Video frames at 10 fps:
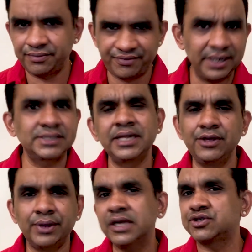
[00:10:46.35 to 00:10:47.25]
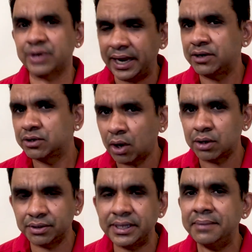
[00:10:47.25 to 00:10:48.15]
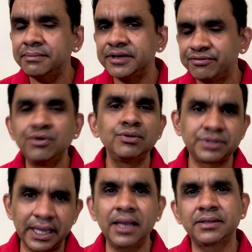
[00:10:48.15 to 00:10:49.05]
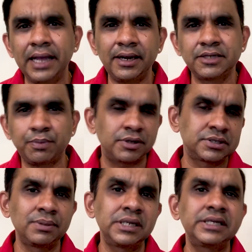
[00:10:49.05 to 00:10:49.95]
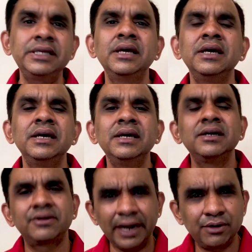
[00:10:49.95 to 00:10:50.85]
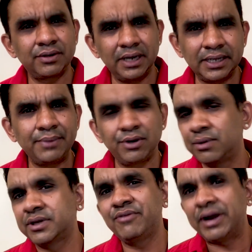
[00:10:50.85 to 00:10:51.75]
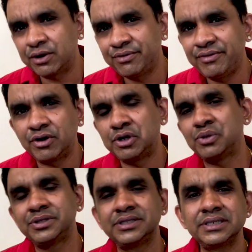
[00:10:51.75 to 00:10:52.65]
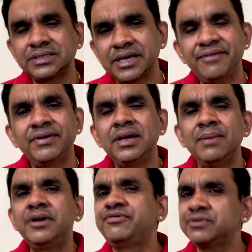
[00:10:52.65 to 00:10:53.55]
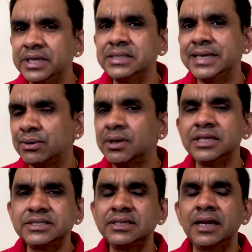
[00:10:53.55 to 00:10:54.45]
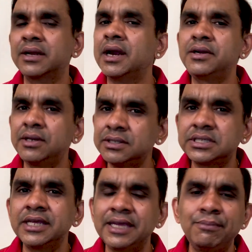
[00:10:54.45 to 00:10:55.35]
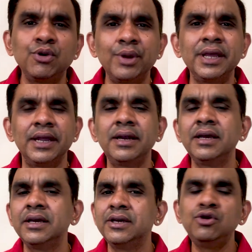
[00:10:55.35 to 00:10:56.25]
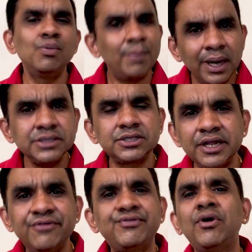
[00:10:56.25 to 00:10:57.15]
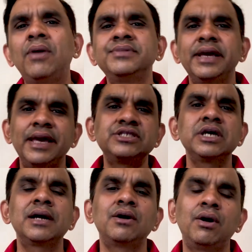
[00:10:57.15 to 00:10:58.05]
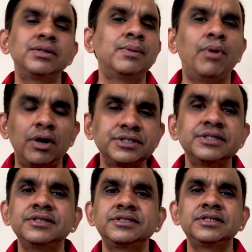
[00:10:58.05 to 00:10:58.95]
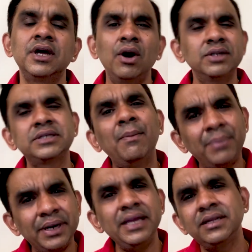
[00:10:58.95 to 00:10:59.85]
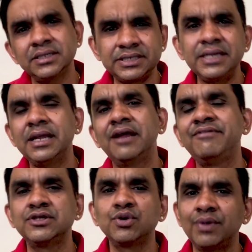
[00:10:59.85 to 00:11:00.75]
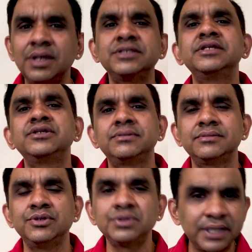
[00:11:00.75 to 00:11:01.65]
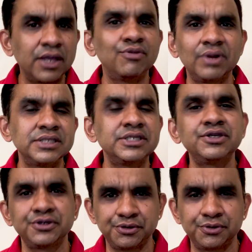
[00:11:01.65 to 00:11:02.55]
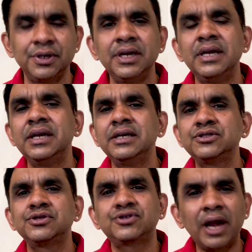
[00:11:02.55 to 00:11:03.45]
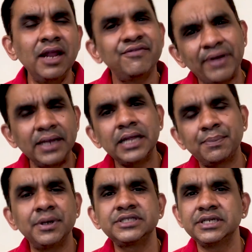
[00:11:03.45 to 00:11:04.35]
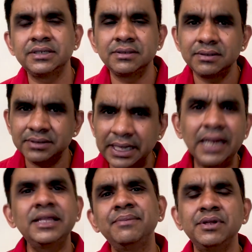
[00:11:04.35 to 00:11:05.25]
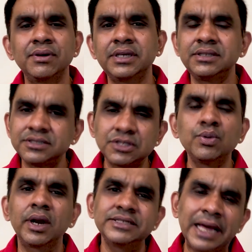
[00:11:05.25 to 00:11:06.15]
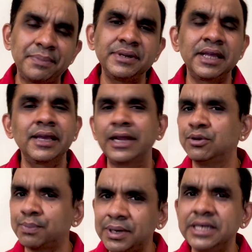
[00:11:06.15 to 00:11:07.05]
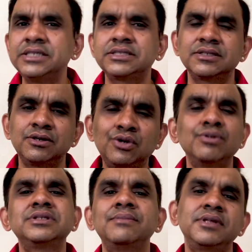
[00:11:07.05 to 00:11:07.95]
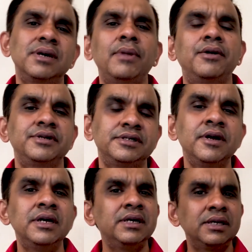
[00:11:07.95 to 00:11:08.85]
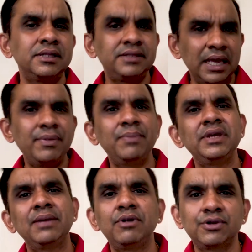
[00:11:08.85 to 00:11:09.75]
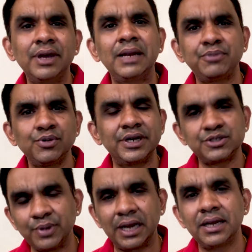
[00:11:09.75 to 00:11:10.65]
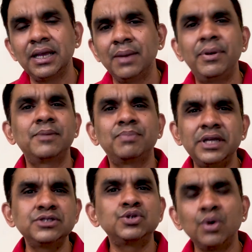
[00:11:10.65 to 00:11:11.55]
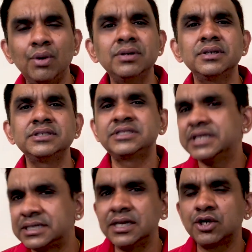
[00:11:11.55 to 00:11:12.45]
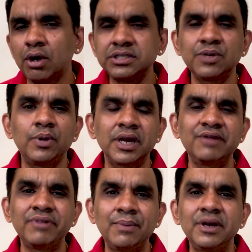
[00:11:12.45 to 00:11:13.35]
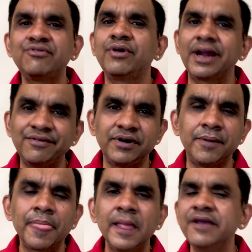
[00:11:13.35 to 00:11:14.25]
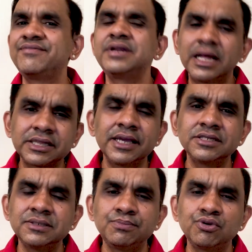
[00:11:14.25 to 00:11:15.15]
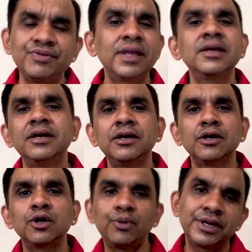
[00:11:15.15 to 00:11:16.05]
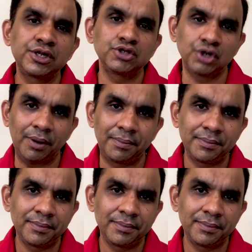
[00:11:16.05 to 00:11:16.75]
firstly, you can try to talk to them if you think that it's possibility. Try to tell them, "Okay, why do we want to do this and stuff?" But if you think they don't listen and continuously keep doing it, you must inform the HR or the bosses or somebody in the senior levels who will listen. You think you listen to you. So try and find that person. Tell them, "Ki, this is what is happening. Can you please do something about it?" They may be able to help you as well. But please don't sit in a toxic work environment forever. If nothing is improving, quit your job.